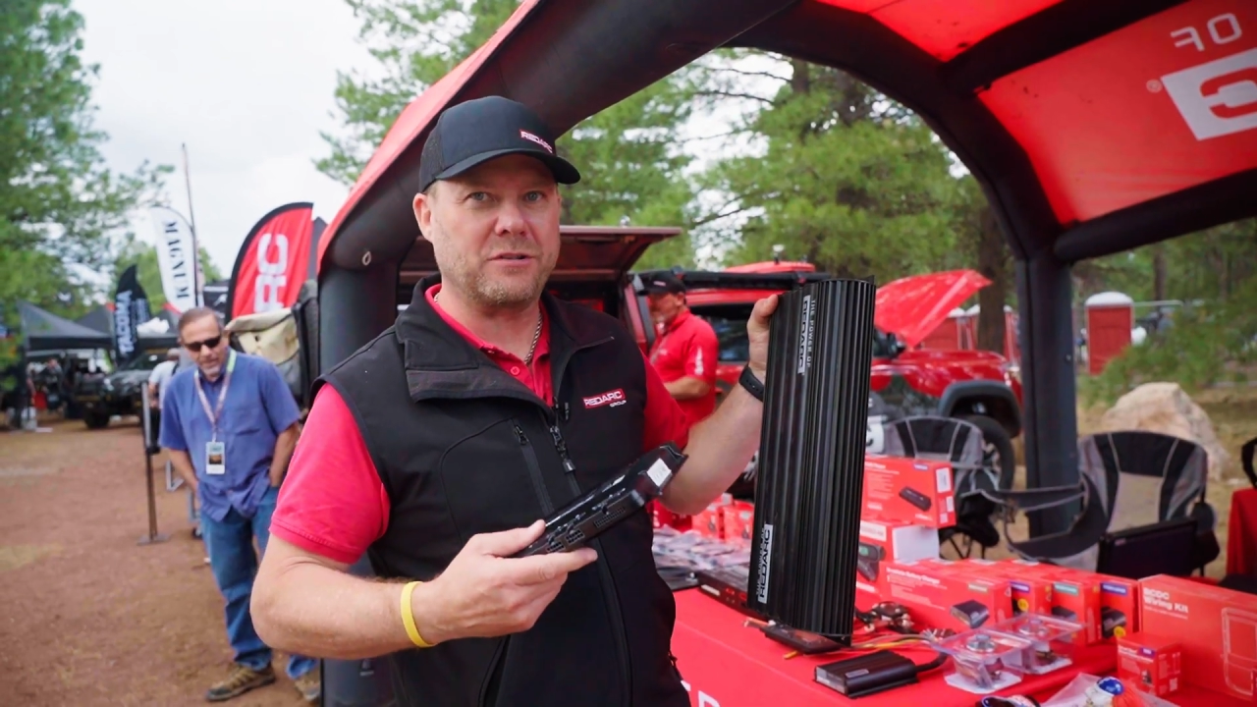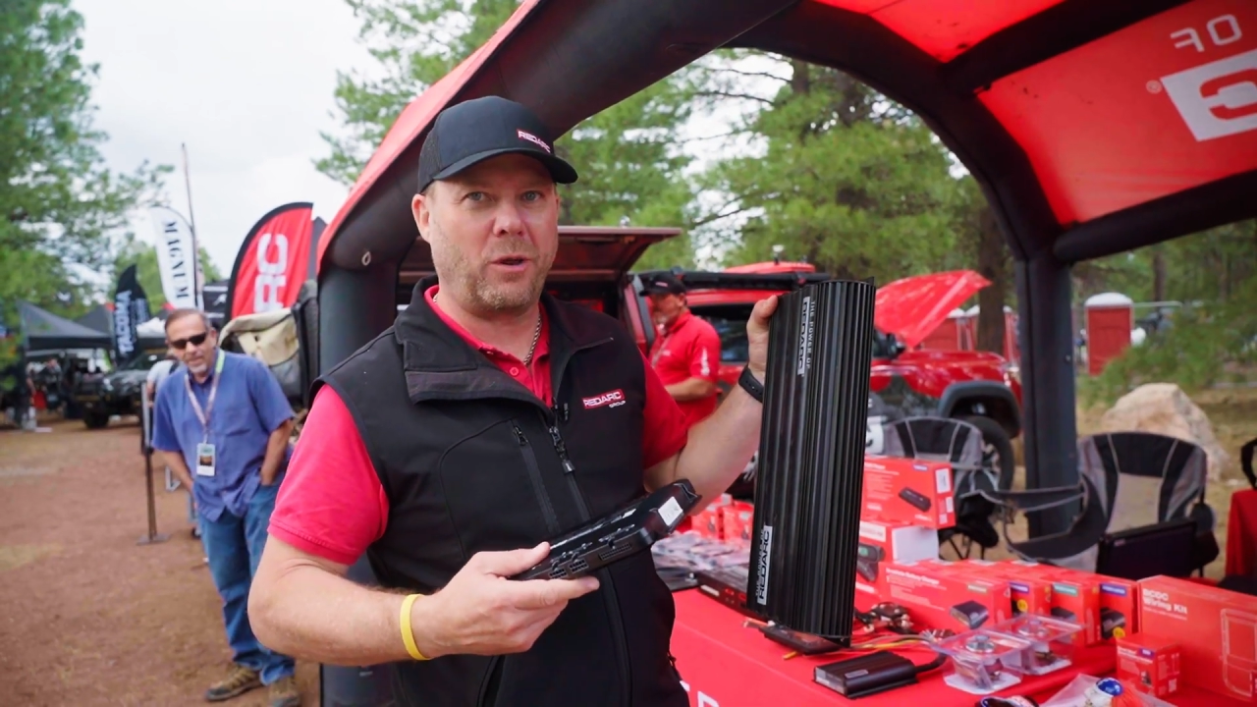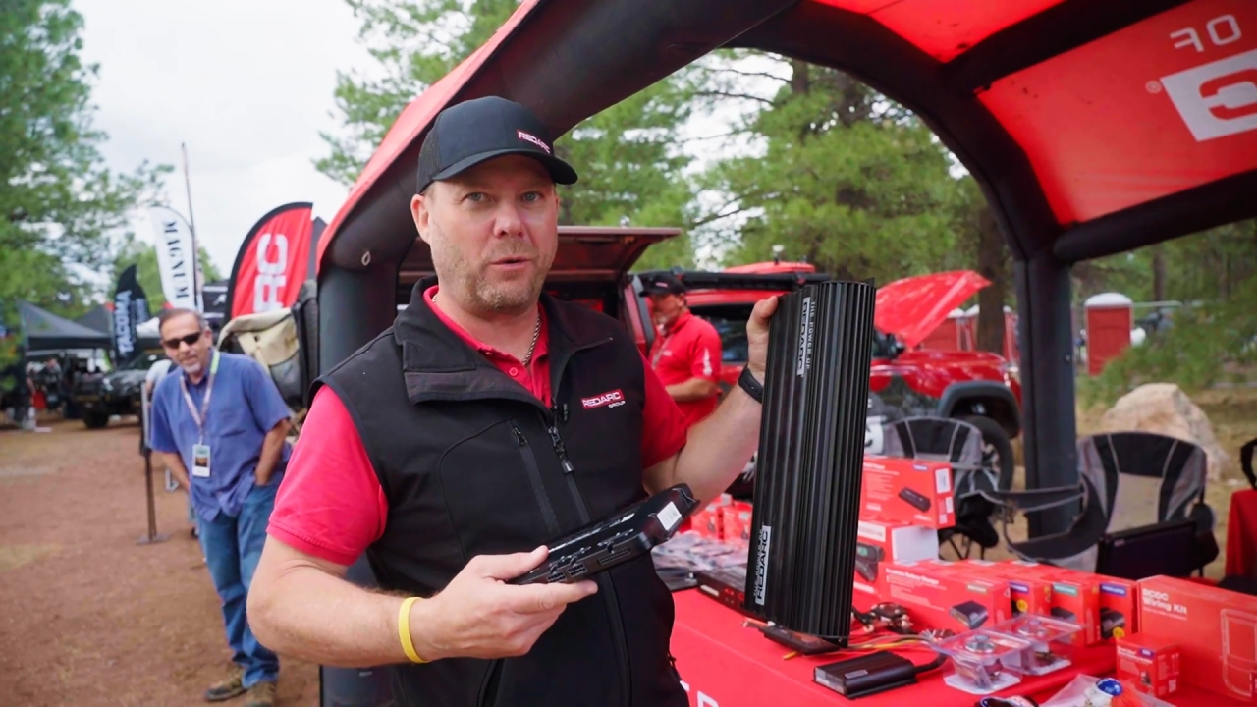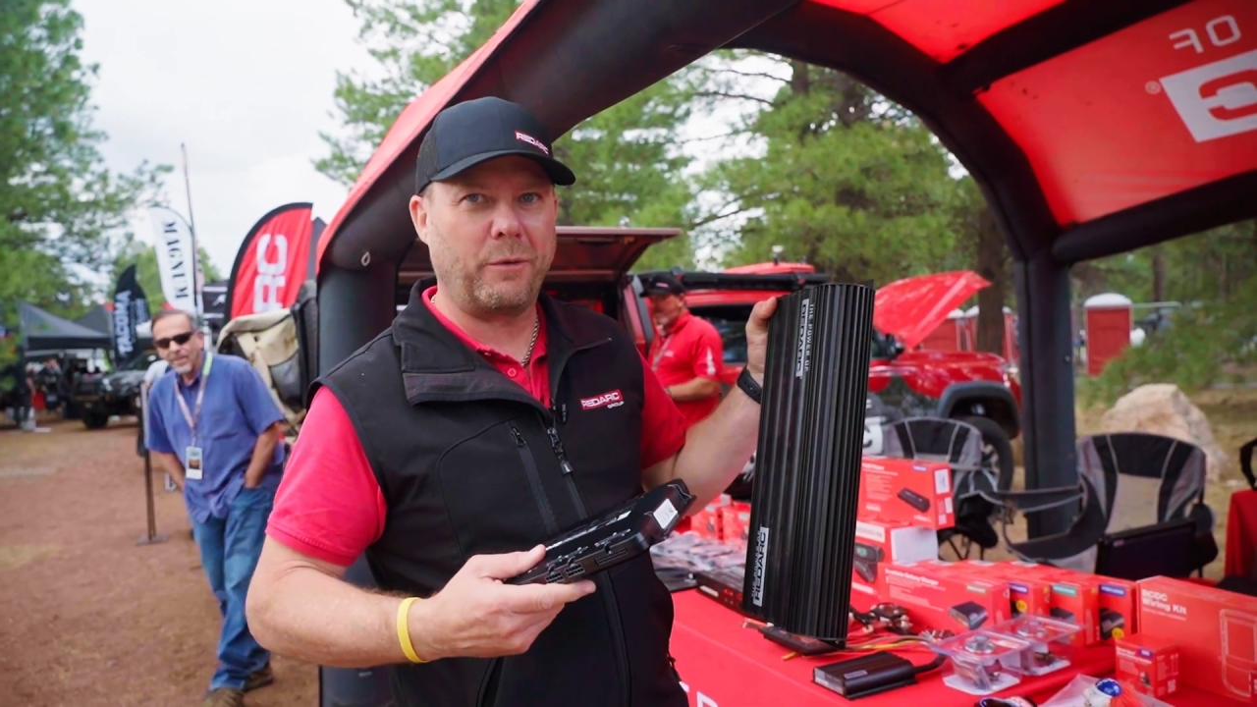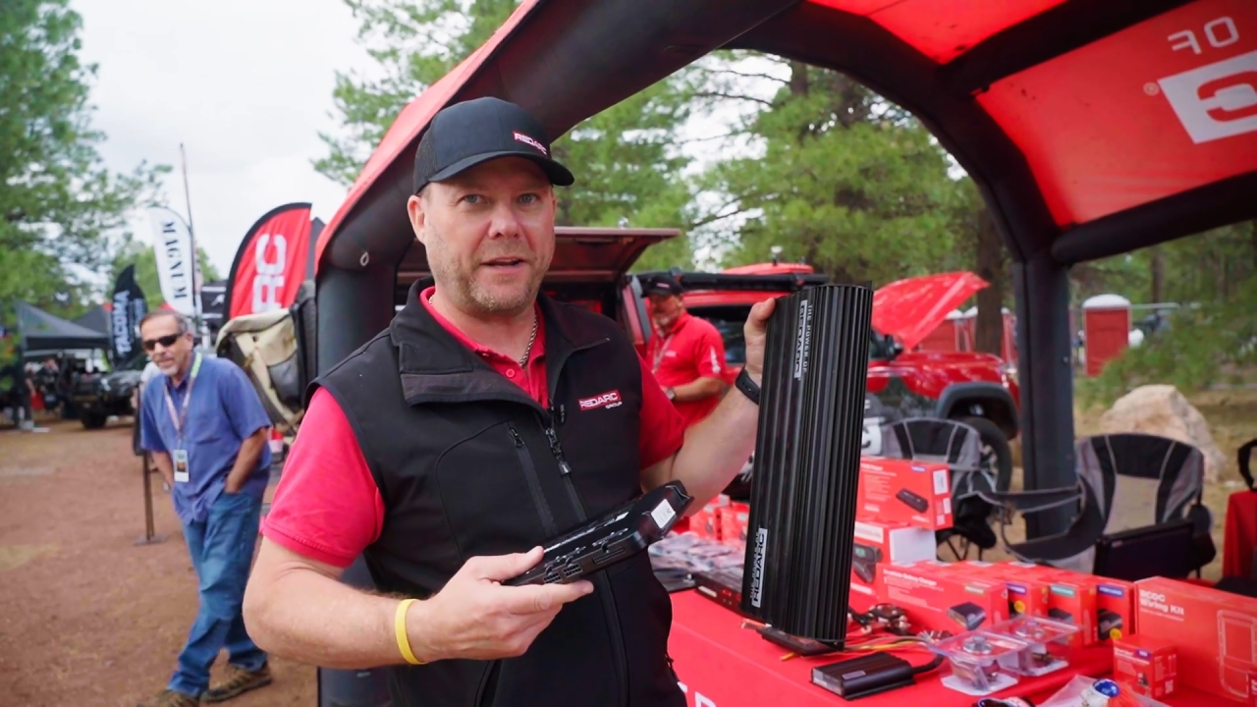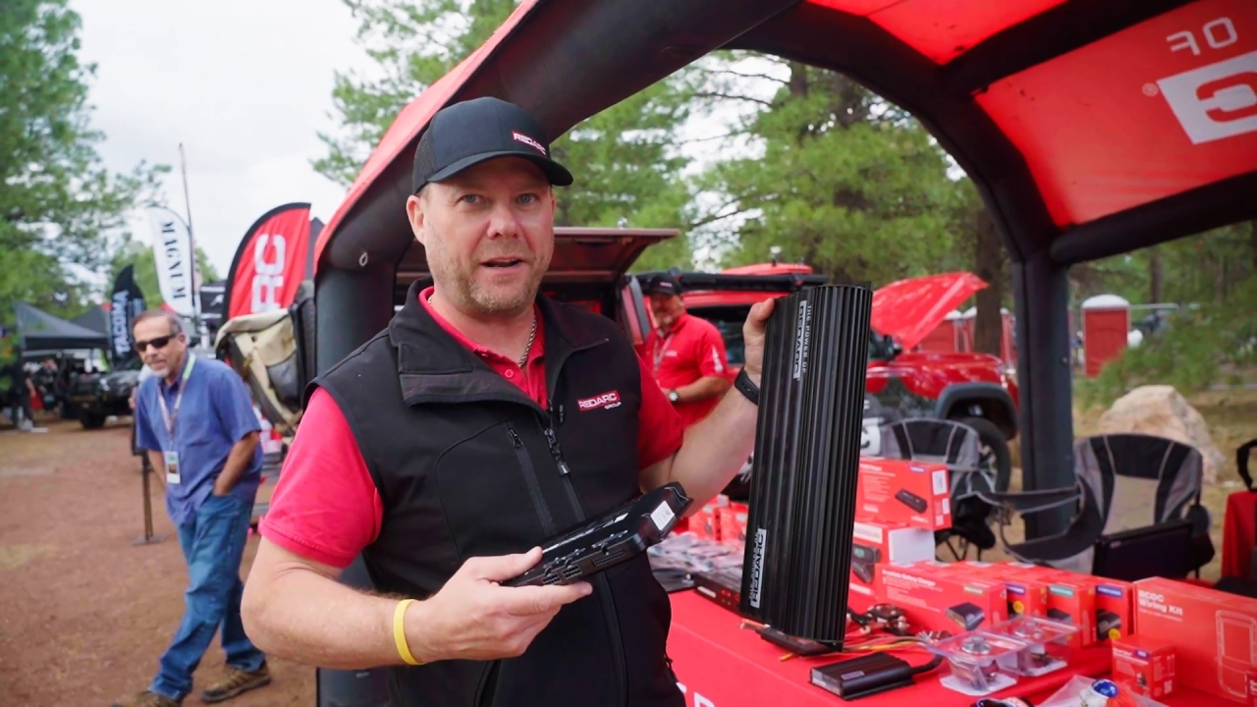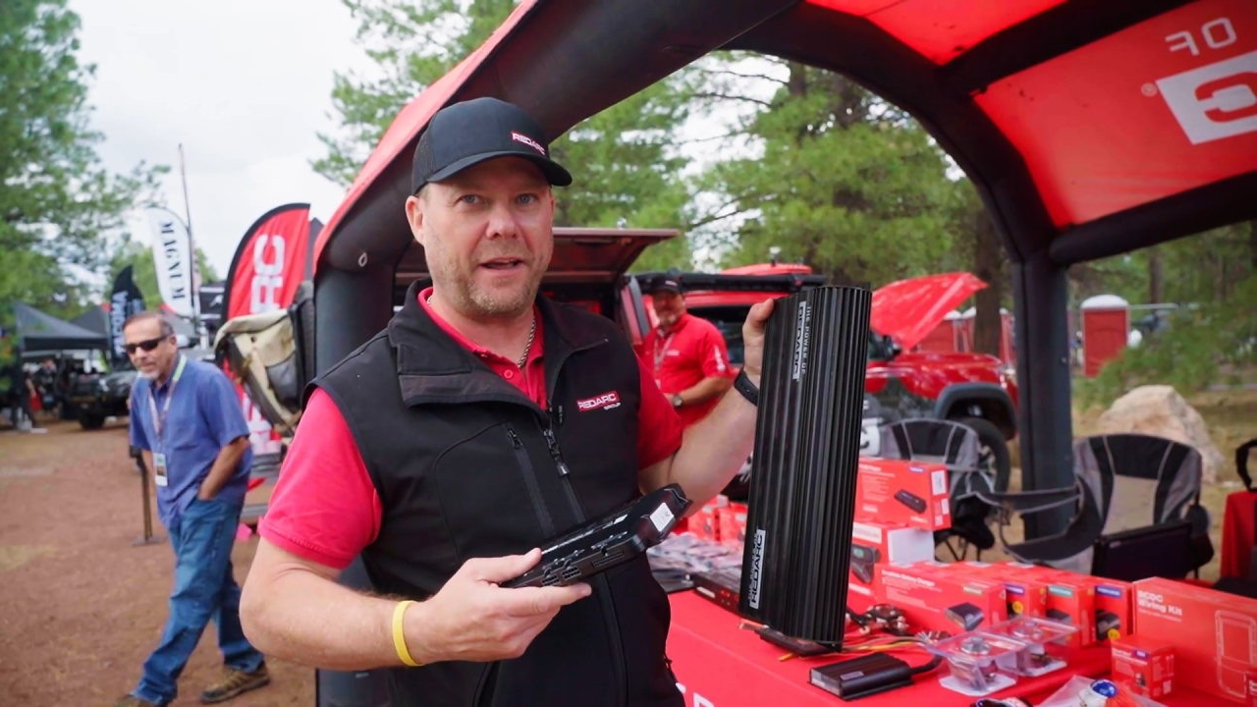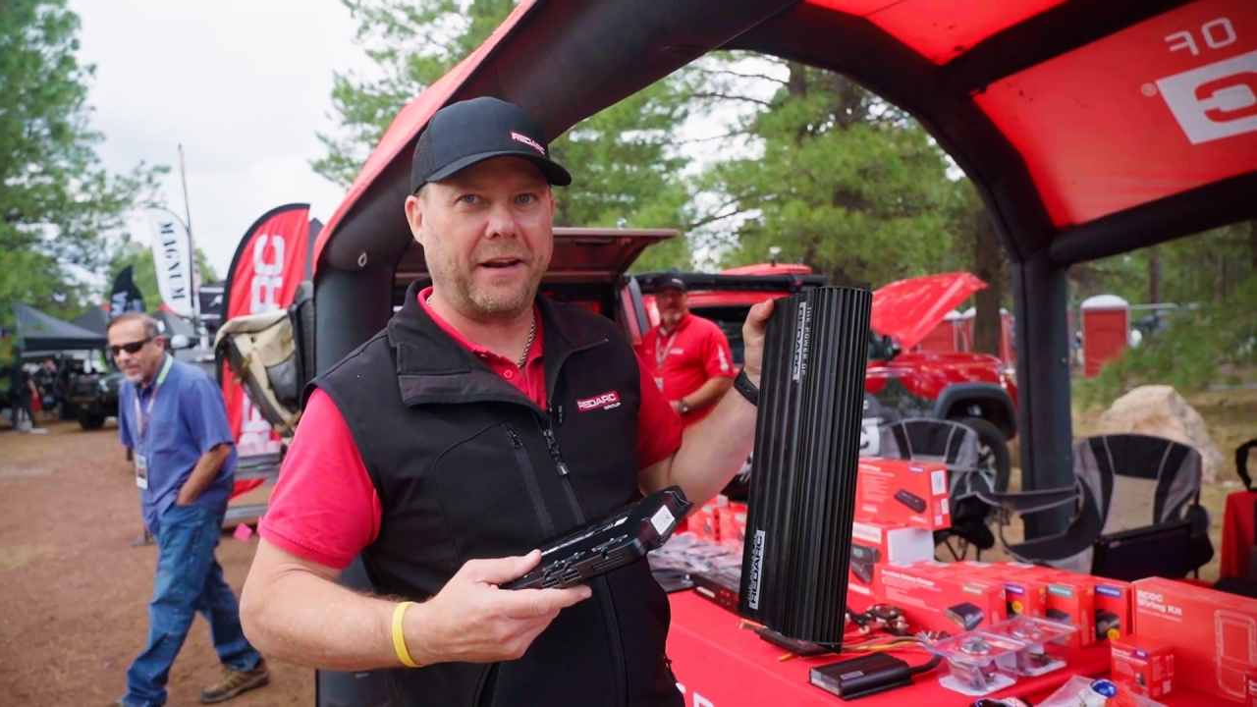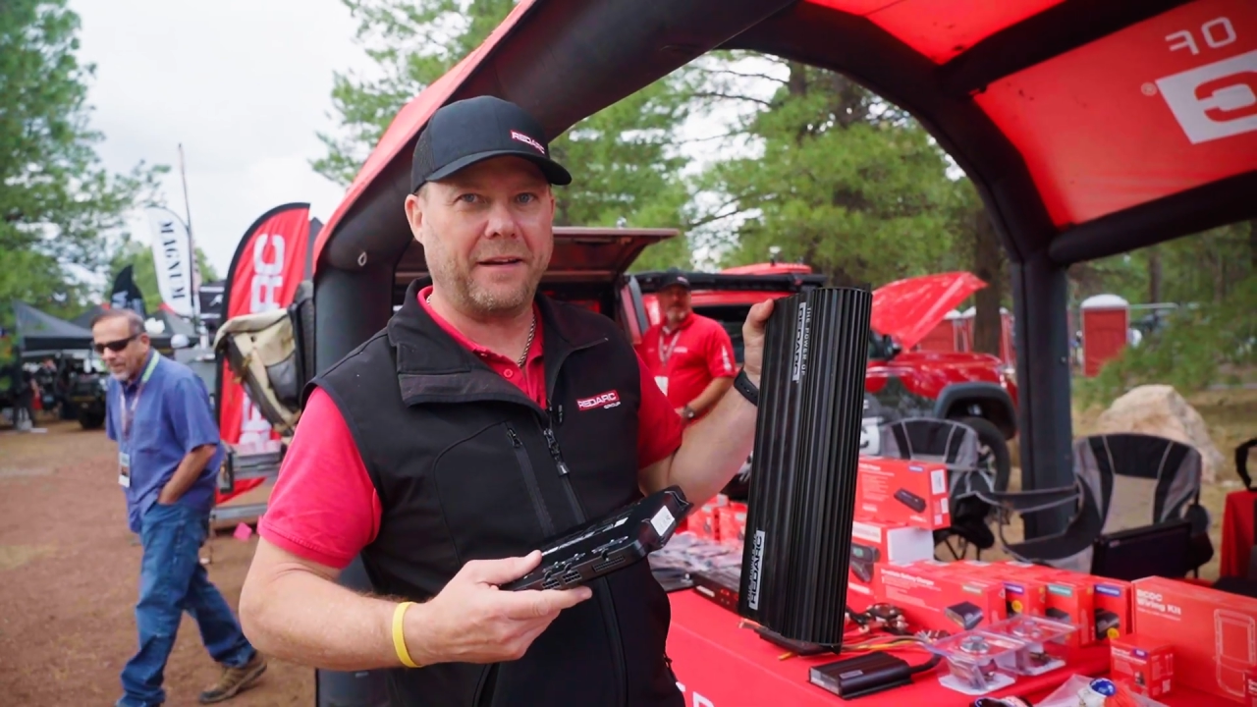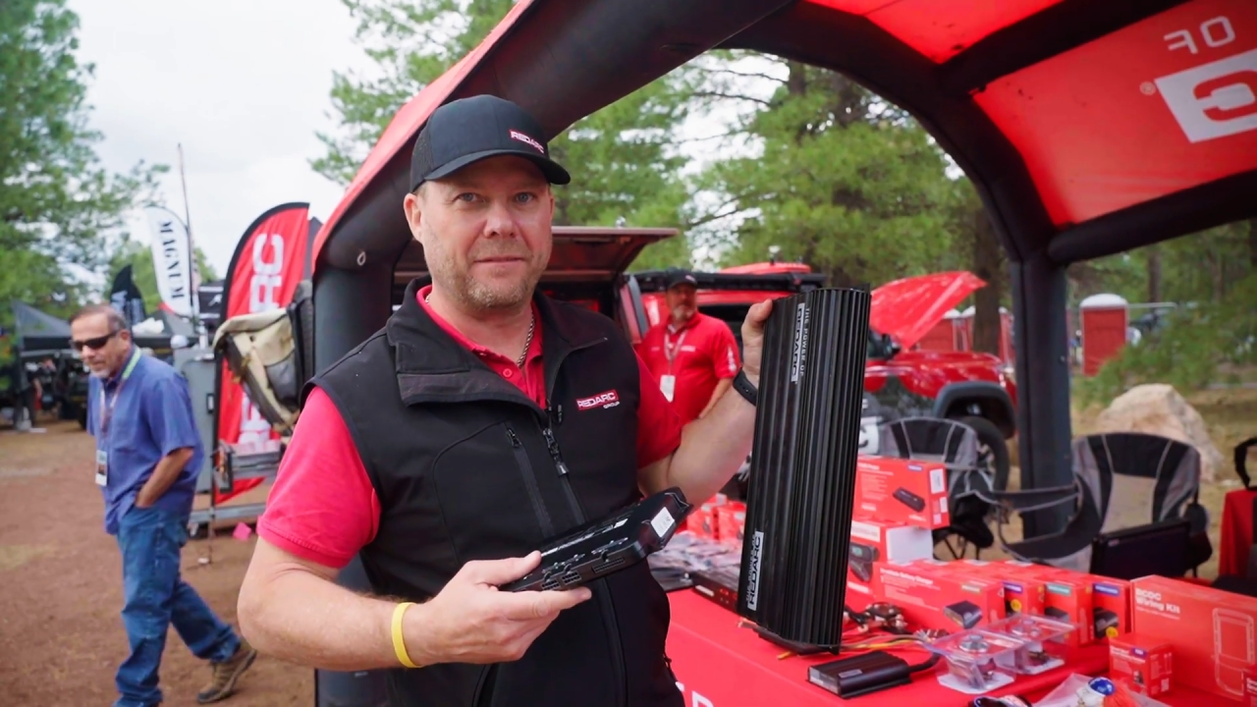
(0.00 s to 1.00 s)
solar
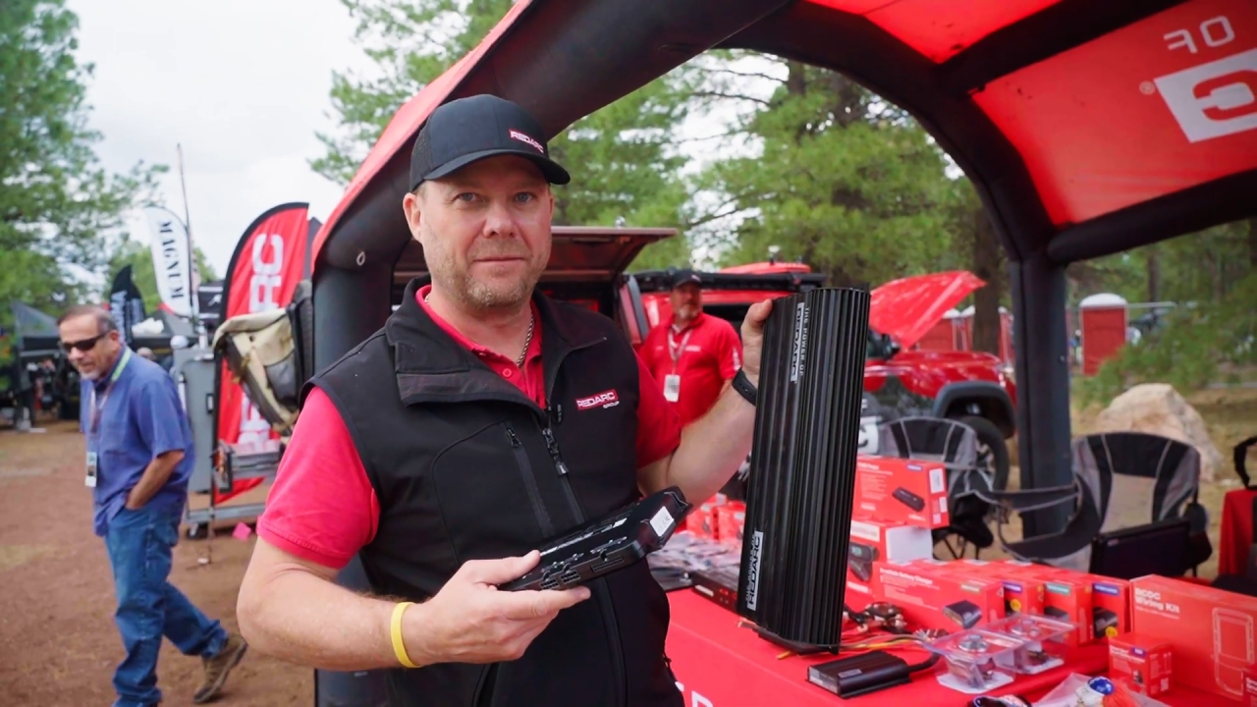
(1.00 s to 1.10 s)
regulator.